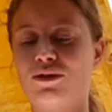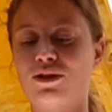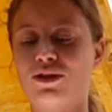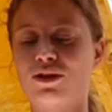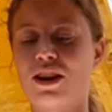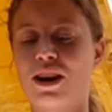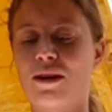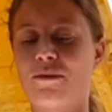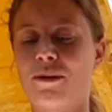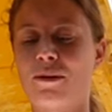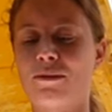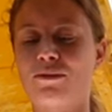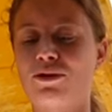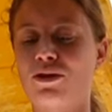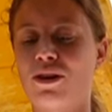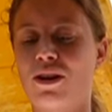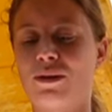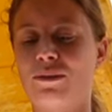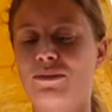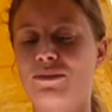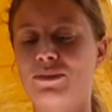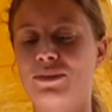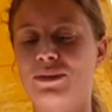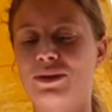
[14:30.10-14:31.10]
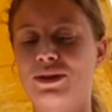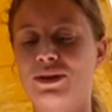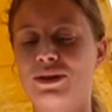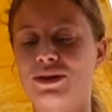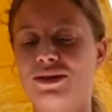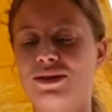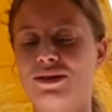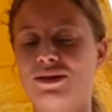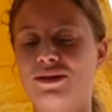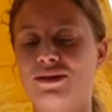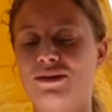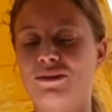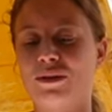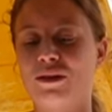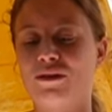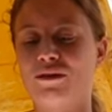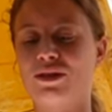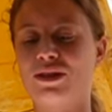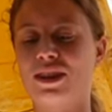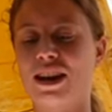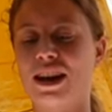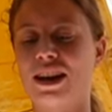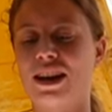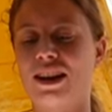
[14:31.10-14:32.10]
just come up trumps with
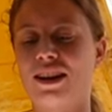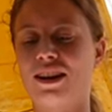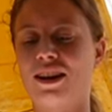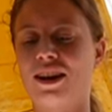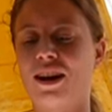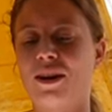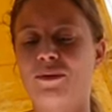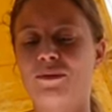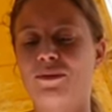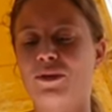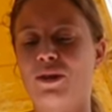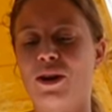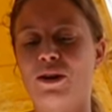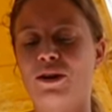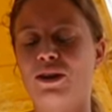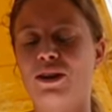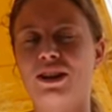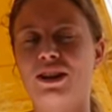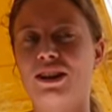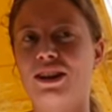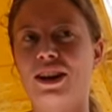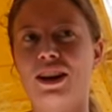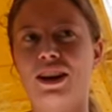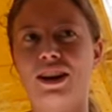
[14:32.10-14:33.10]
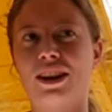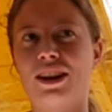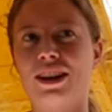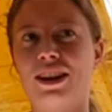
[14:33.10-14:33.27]
saying I'm no good at none of